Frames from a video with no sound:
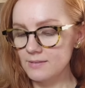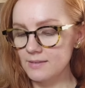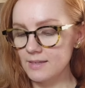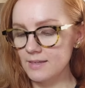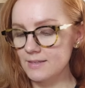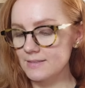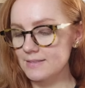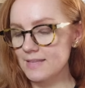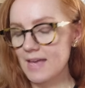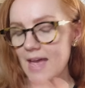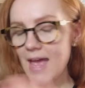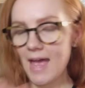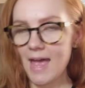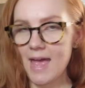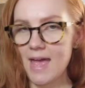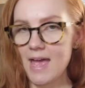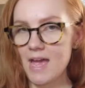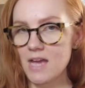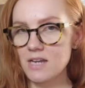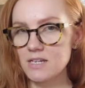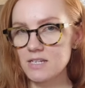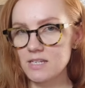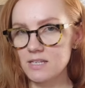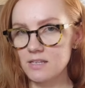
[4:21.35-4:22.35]
this
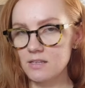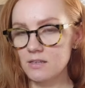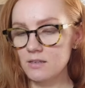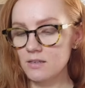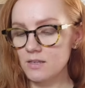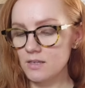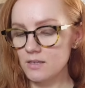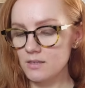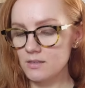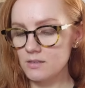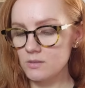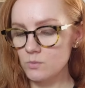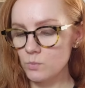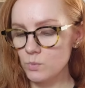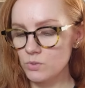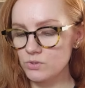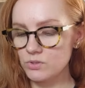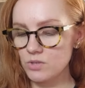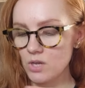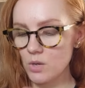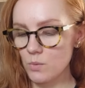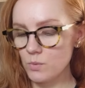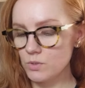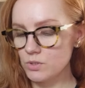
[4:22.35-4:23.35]
Harden
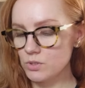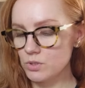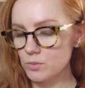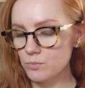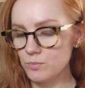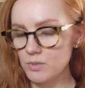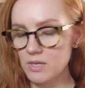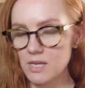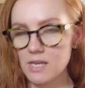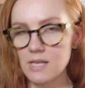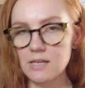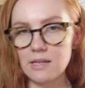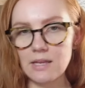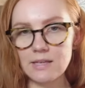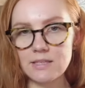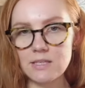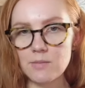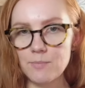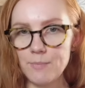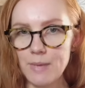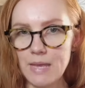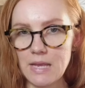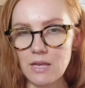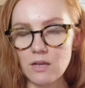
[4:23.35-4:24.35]
was going to be
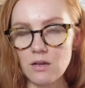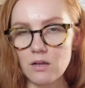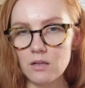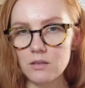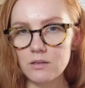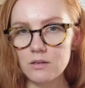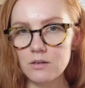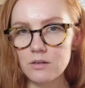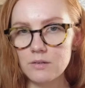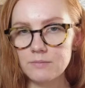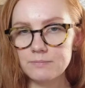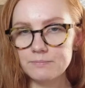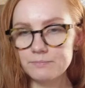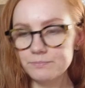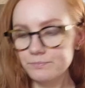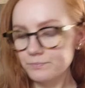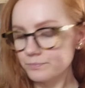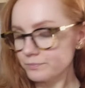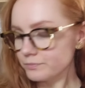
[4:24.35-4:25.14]
like the main color,